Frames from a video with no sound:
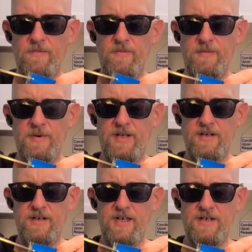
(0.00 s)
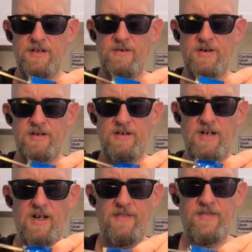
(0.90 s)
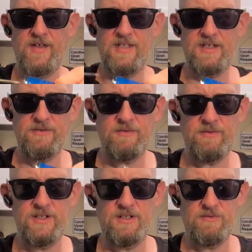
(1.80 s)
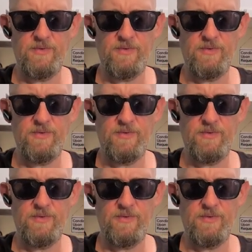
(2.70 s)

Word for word: We might have had to go, I think that's what we did.